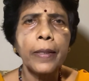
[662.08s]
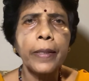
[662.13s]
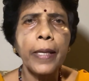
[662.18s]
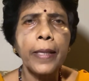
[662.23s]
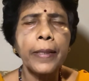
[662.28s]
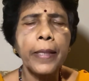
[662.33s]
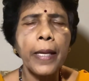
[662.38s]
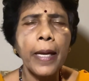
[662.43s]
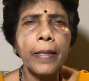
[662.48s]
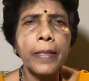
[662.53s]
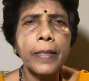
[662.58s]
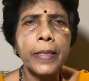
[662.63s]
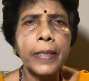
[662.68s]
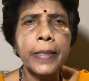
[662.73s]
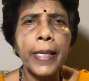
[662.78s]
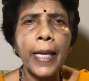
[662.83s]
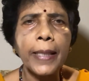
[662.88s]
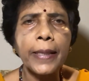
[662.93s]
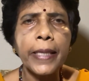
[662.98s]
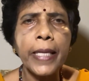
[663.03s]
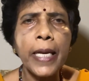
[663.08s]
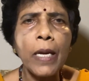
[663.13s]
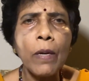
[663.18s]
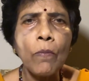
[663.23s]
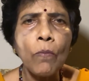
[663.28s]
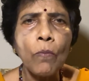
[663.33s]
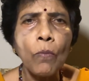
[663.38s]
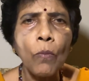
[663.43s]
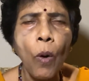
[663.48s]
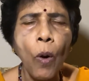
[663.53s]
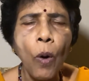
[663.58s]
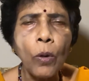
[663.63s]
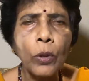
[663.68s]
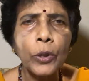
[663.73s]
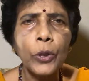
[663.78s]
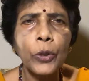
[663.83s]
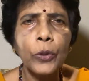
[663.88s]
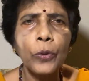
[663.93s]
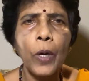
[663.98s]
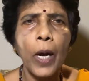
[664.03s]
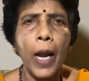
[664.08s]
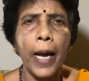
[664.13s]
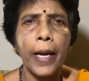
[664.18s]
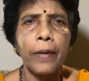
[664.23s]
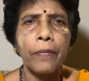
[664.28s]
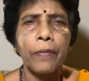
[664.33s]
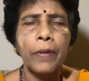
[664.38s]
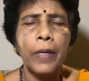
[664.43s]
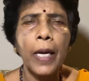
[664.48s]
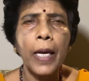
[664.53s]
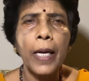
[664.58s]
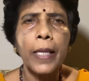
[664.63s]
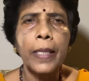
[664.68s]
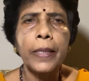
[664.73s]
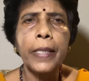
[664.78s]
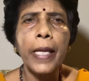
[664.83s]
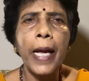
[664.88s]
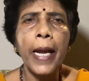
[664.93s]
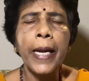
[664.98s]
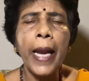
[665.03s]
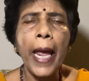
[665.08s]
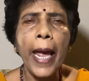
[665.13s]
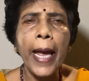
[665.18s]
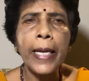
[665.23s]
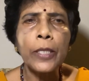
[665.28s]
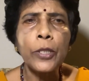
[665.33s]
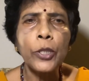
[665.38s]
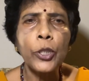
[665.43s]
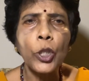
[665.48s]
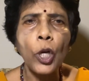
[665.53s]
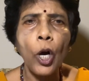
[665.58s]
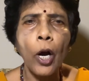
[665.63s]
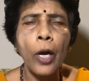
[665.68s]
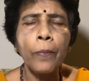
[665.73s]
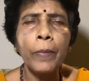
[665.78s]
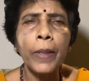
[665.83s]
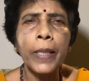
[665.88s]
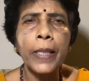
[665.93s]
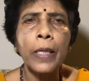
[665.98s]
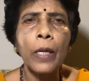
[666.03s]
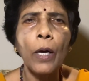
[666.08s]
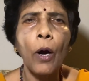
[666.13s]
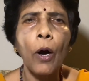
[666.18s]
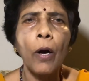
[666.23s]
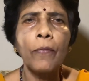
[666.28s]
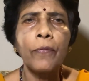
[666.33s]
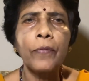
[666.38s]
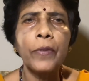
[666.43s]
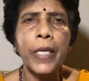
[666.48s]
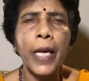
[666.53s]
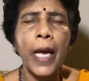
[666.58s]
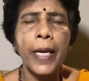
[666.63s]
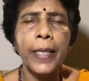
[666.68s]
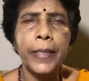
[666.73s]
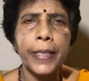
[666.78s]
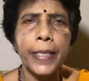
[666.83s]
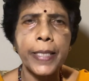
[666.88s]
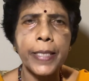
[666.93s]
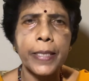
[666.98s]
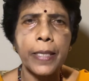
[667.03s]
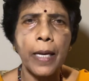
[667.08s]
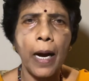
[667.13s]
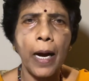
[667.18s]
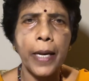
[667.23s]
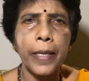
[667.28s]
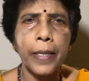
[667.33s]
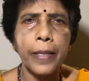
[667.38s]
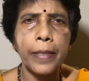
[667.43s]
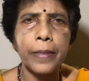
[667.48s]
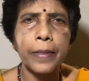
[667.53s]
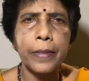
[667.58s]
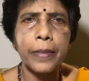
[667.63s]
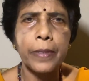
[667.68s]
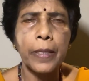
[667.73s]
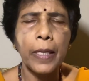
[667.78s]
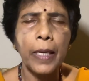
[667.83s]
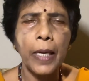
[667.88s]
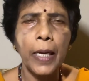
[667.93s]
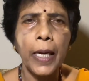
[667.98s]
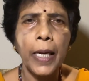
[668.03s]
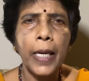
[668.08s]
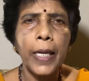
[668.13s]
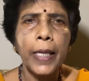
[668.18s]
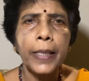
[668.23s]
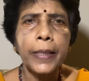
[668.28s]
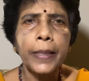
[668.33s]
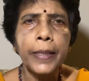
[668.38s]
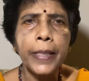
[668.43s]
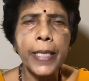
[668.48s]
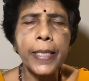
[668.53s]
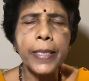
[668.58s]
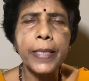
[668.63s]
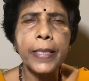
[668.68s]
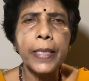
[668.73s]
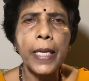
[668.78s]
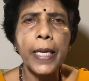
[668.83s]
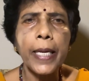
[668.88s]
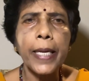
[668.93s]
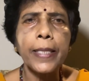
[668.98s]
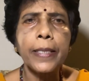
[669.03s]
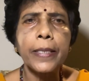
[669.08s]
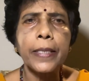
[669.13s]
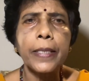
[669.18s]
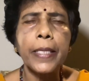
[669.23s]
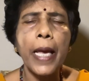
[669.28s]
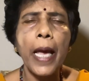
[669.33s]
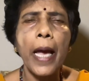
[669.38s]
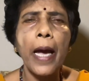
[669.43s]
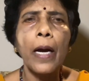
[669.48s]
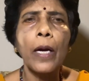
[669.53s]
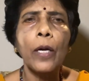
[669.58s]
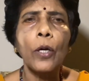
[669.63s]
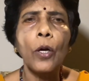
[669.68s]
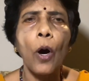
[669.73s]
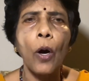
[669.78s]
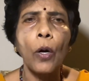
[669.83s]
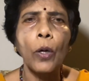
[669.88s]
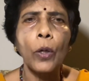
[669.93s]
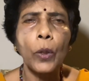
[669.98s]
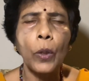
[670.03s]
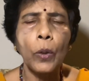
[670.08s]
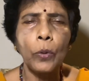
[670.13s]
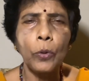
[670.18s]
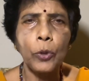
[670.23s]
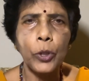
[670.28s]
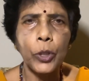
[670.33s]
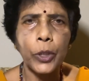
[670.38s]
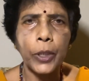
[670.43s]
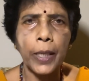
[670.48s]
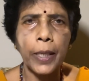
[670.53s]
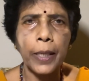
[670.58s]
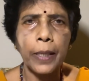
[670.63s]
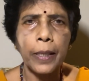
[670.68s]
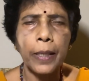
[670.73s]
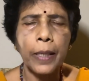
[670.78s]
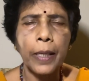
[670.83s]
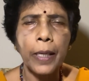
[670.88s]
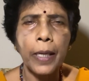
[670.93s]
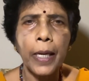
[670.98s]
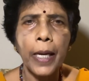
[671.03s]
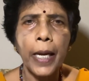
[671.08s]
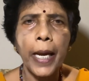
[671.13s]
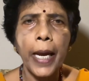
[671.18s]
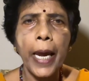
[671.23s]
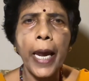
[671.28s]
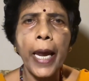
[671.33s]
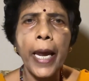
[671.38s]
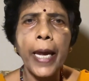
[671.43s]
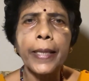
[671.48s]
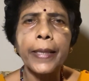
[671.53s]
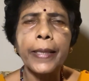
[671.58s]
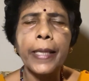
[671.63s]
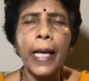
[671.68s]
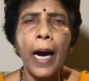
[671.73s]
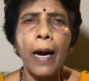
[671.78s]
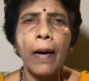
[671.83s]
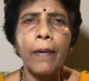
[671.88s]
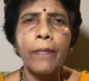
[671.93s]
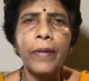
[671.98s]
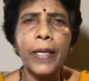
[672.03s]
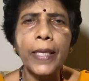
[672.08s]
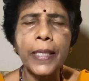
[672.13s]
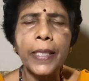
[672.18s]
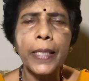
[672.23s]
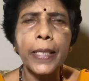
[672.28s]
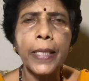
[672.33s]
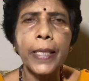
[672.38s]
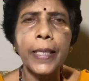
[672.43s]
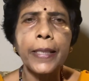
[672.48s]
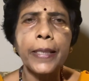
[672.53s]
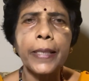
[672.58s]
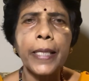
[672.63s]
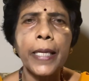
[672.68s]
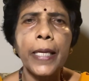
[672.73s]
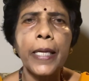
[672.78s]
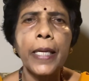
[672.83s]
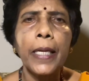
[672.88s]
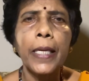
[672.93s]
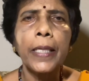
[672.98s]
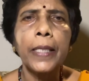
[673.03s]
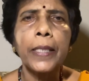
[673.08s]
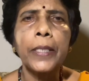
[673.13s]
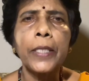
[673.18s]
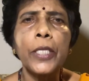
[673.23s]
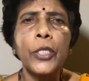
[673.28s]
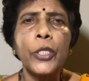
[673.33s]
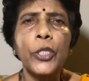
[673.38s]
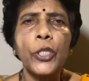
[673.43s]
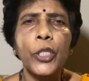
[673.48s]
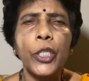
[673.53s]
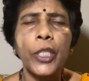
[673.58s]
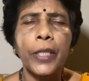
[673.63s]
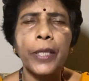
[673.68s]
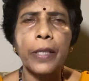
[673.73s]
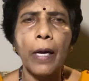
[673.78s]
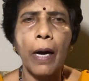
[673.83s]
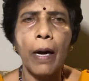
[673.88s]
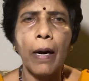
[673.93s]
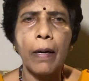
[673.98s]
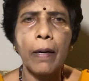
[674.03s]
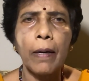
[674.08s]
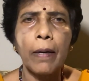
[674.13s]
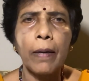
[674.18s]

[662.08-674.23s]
that there is nothing more to life than enjoyment of their desires. This is their conclusion. Etavat iti nishchita.